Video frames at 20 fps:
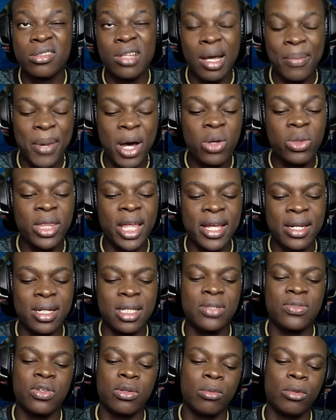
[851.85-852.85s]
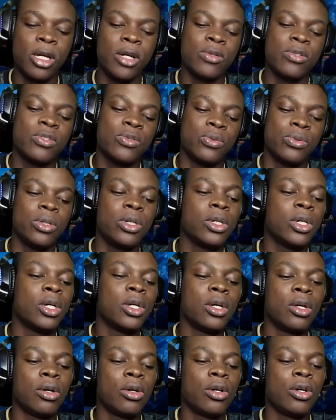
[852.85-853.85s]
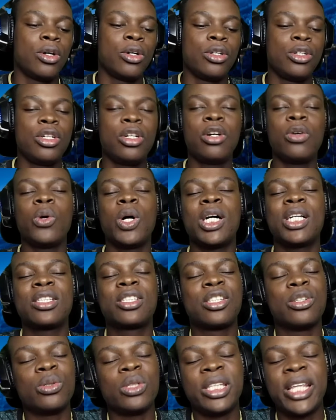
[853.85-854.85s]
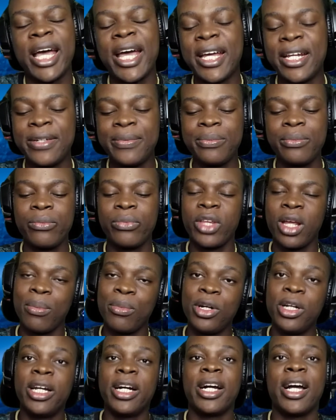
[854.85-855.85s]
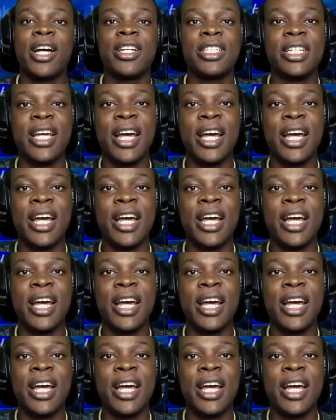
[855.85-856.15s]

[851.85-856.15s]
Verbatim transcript: about 10 days from now. So, you know what? Till then, I'm gonna catch you